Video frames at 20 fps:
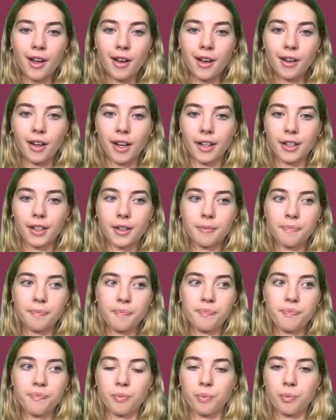like
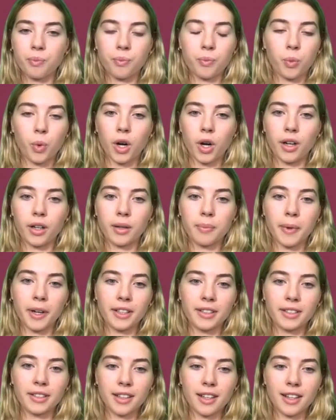work,
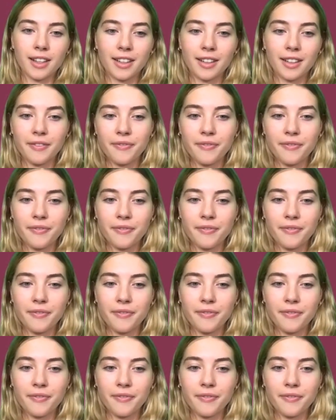basically.